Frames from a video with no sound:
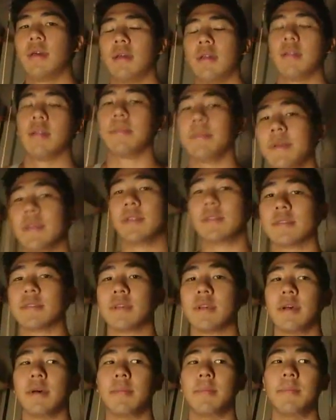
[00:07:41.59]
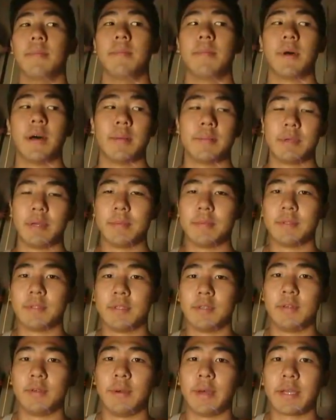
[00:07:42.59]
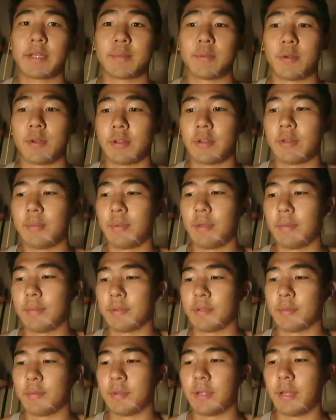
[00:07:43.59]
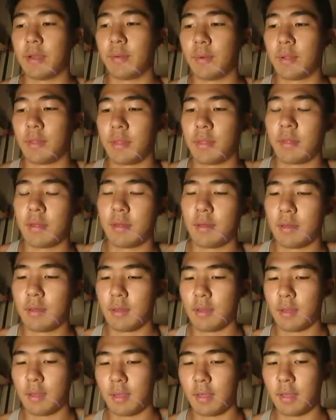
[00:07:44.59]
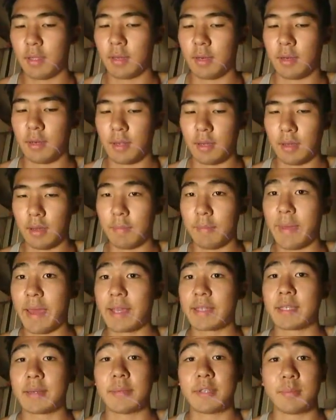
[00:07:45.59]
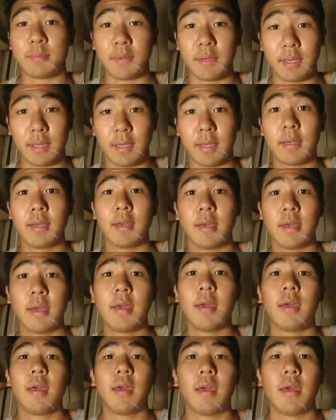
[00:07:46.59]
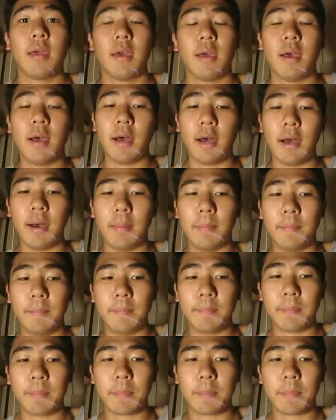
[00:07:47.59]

that means um, I'll be able to export it to people to play with in uh, Max MSP. Um,